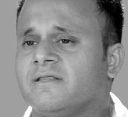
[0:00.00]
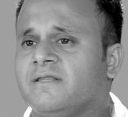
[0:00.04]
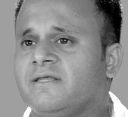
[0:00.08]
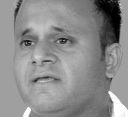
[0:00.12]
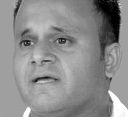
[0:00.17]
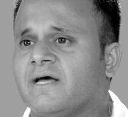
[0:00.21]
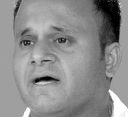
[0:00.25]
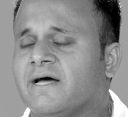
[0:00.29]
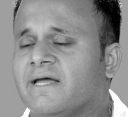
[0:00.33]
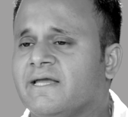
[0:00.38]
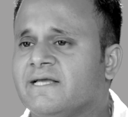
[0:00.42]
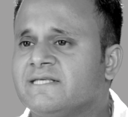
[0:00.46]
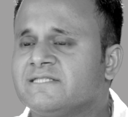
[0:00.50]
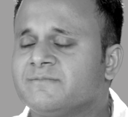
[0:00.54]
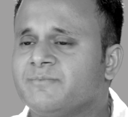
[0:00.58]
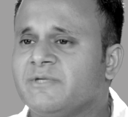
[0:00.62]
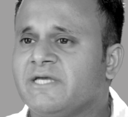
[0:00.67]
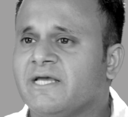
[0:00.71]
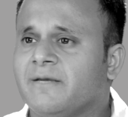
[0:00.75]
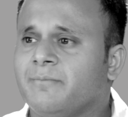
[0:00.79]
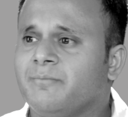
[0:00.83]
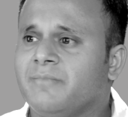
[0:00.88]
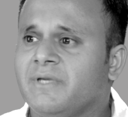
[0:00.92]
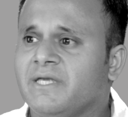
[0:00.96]
The
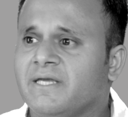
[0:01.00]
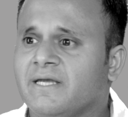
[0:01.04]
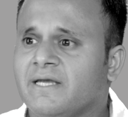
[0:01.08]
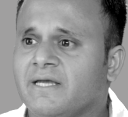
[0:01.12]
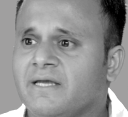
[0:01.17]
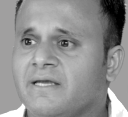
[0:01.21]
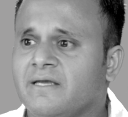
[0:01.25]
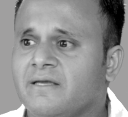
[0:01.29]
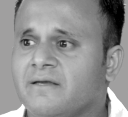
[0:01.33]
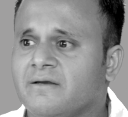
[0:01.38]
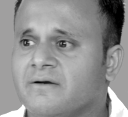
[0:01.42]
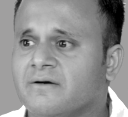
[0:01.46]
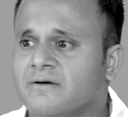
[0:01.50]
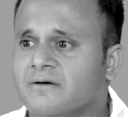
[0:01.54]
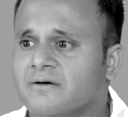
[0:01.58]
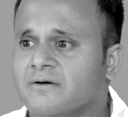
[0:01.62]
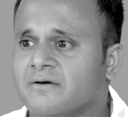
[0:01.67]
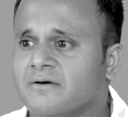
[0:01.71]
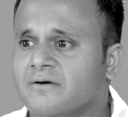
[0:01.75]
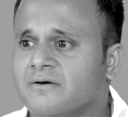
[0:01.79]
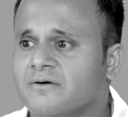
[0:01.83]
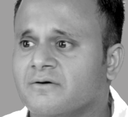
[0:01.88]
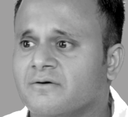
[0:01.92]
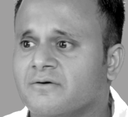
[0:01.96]
ISB MBA,
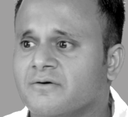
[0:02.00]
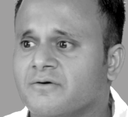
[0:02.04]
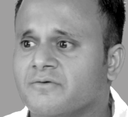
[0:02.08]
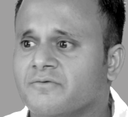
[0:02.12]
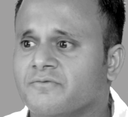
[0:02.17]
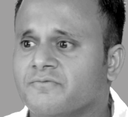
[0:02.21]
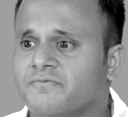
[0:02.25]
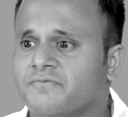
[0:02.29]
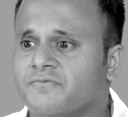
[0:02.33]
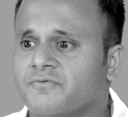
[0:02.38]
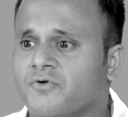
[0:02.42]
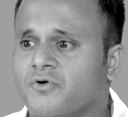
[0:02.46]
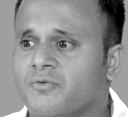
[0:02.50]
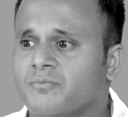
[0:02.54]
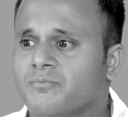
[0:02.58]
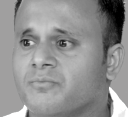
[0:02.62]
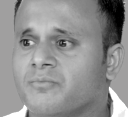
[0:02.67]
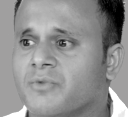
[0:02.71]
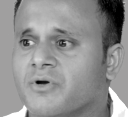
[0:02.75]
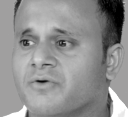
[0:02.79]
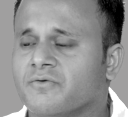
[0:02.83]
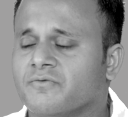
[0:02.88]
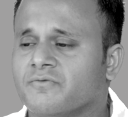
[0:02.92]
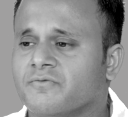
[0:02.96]

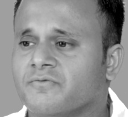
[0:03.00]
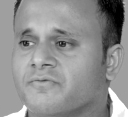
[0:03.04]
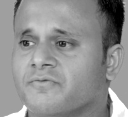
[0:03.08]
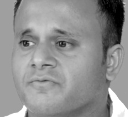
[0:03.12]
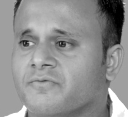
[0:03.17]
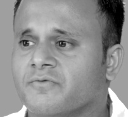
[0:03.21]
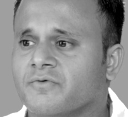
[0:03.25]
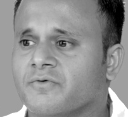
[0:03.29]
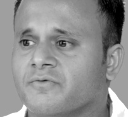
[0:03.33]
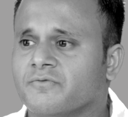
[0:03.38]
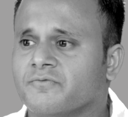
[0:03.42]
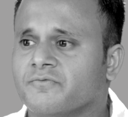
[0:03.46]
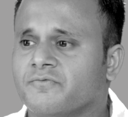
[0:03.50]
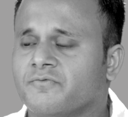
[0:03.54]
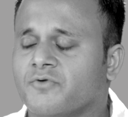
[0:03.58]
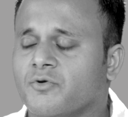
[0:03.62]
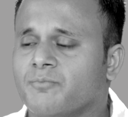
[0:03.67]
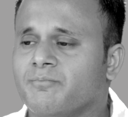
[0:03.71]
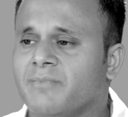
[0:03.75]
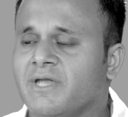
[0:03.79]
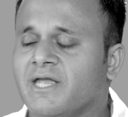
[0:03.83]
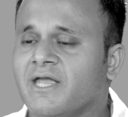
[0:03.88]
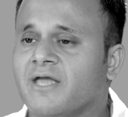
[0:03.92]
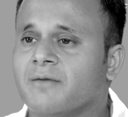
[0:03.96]
from
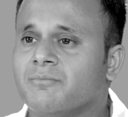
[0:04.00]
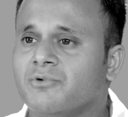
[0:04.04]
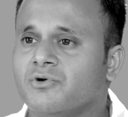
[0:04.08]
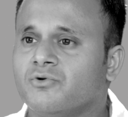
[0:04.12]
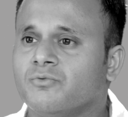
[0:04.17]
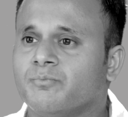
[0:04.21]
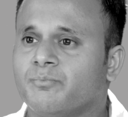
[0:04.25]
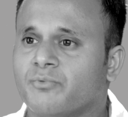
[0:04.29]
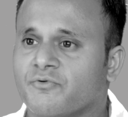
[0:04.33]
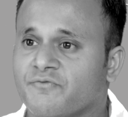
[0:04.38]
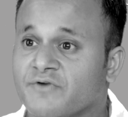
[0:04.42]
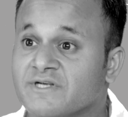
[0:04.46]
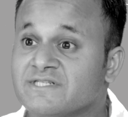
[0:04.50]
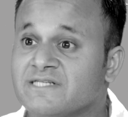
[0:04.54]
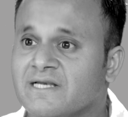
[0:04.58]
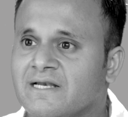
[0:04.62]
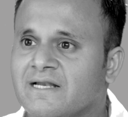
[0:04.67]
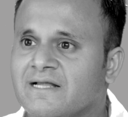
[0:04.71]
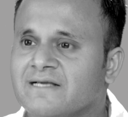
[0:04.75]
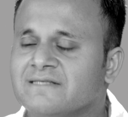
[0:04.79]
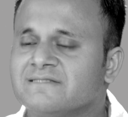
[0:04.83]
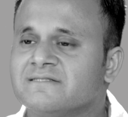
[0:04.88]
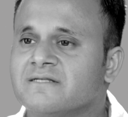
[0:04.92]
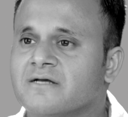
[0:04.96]
being able to
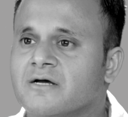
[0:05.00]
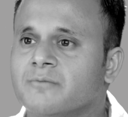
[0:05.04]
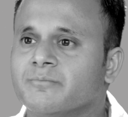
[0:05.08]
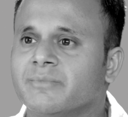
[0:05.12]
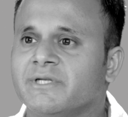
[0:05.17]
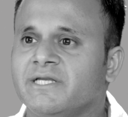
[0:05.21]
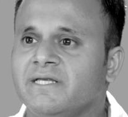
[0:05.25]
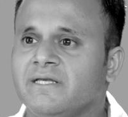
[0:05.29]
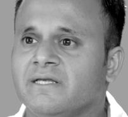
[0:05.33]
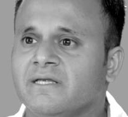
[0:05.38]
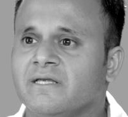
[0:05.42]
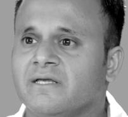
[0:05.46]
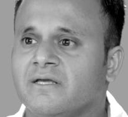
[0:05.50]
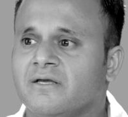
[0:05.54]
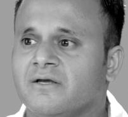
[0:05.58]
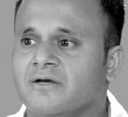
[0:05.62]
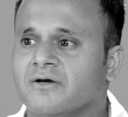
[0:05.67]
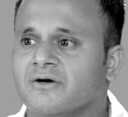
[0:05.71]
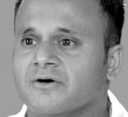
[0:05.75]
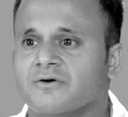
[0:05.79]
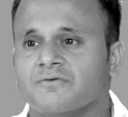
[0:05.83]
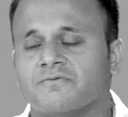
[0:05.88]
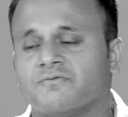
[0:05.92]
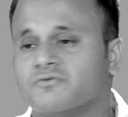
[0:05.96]
professionalize the company,
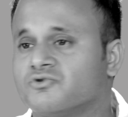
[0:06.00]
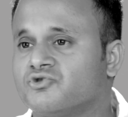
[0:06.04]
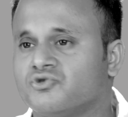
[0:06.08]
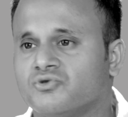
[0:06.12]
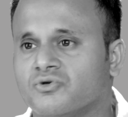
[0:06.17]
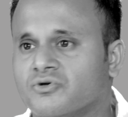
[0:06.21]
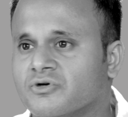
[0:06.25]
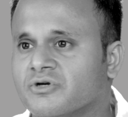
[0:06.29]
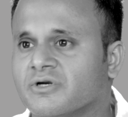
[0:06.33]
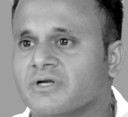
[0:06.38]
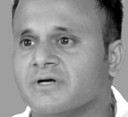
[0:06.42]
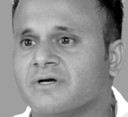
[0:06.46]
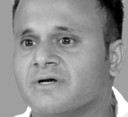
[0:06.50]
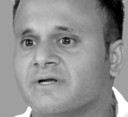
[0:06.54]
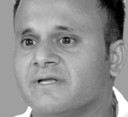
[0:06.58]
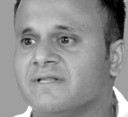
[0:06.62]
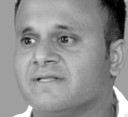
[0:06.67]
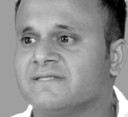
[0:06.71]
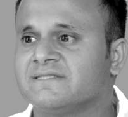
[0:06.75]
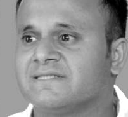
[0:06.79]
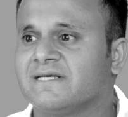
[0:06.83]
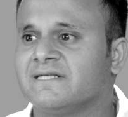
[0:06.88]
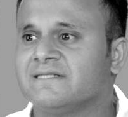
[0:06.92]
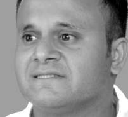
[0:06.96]
for sure,
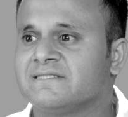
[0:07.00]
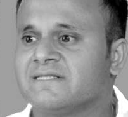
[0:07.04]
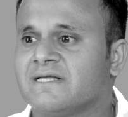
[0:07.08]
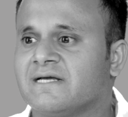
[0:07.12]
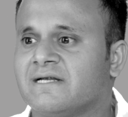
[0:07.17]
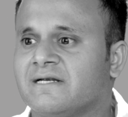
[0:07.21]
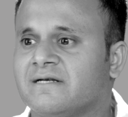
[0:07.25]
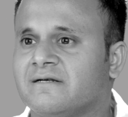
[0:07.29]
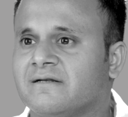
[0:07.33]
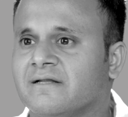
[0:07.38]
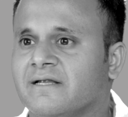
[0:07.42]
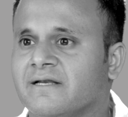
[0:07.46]
in the sense that